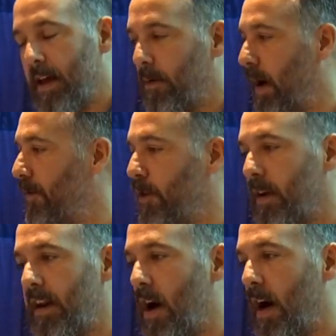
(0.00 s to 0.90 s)
Well, if you
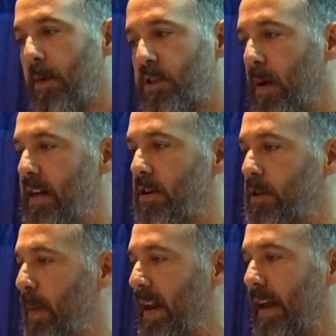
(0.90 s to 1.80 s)
didn't know how much money you're
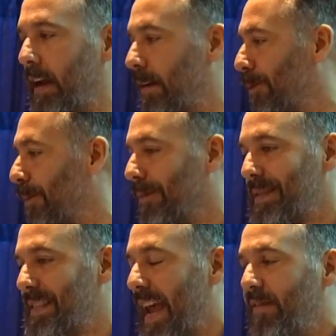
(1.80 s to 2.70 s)
spending,
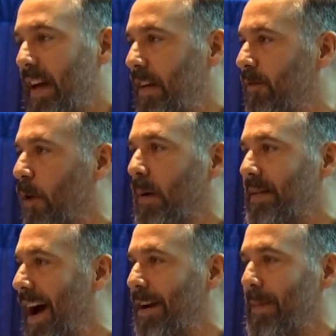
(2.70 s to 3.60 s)
saving for
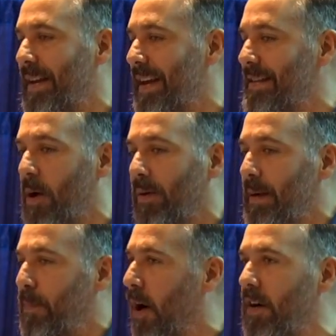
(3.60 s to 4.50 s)
retirement is
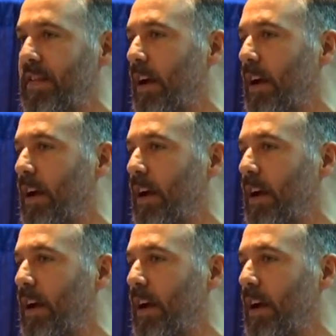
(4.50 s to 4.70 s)
only part of the